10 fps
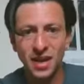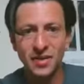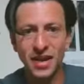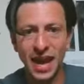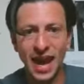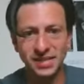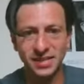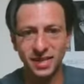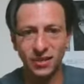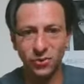that has
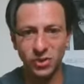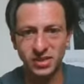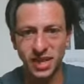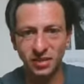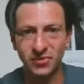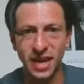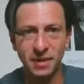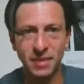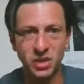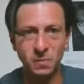to give yourself that
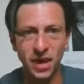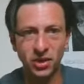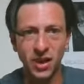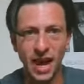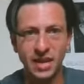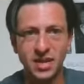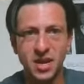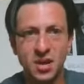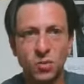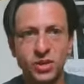much better. And
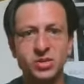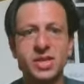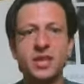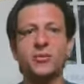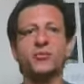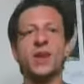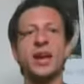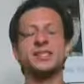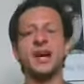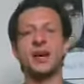when you say the
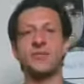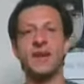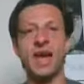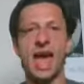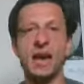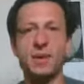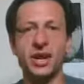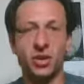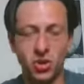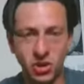phrase of, am I
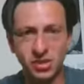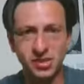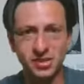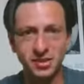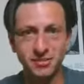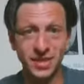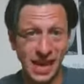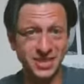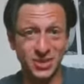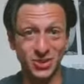cursed? The
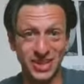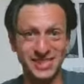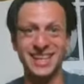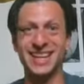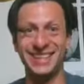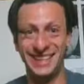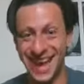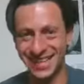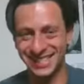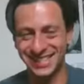answer is
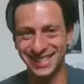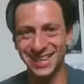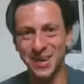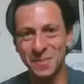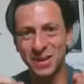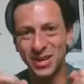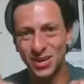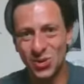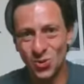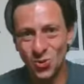yes, but
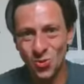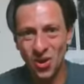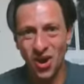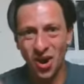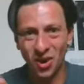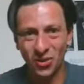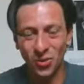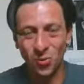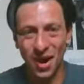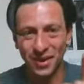you are the
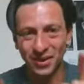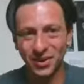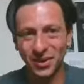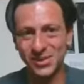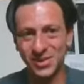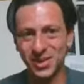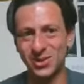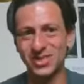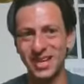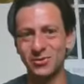one cursing
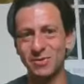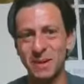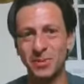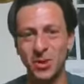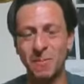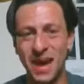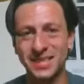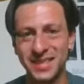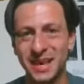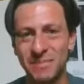yourself. Remember, go back
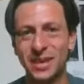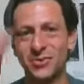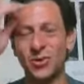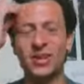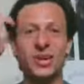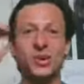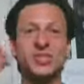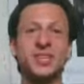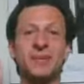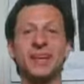to that metaphor that I used
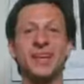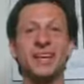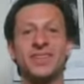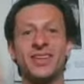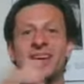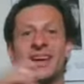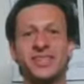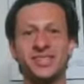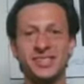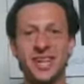at the beginning of the
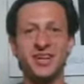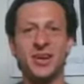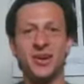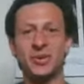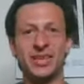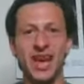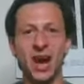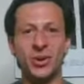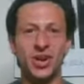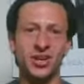stick with the
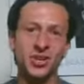carrot on it.